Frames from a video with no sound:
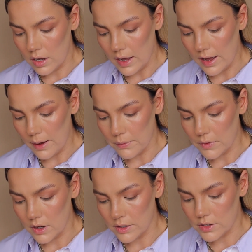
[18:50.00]

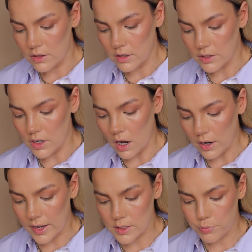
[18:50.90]
the
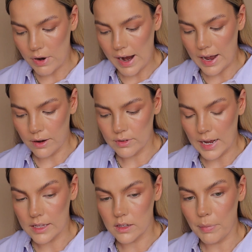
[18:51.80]
darkest brown
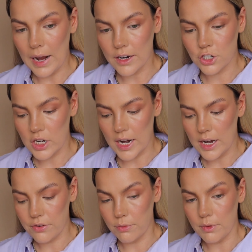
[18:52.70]
and the black
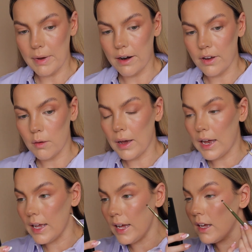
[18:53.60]
shade from the Mario
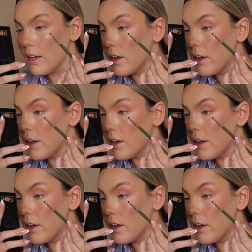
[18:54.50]
palette.